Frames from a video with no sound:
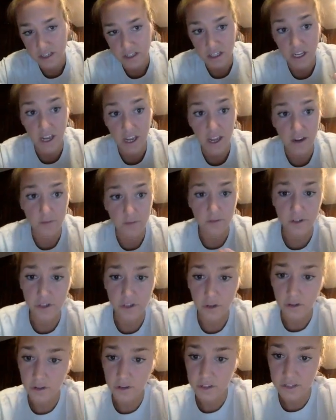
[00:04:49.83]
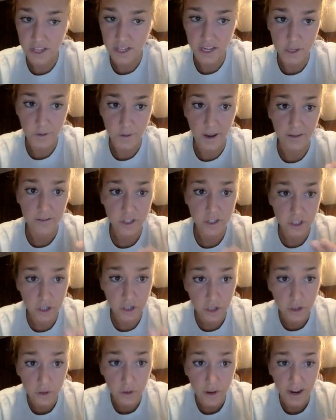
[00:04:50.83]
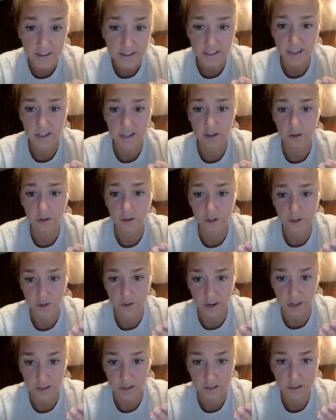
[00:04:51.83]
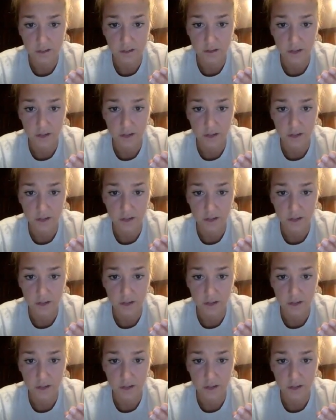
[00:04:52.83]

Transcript: the end result is that you have two identical strands.